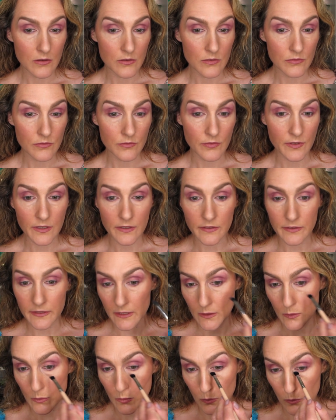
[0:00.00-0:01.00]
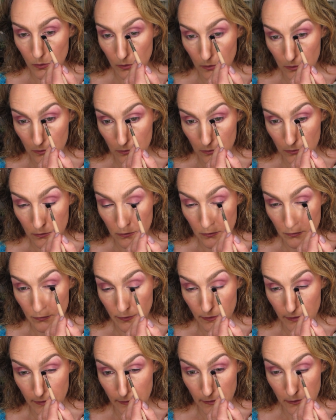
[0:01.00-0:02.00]
Very cool.
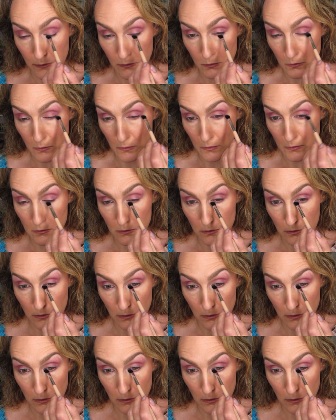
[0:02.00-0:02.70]
Very cool.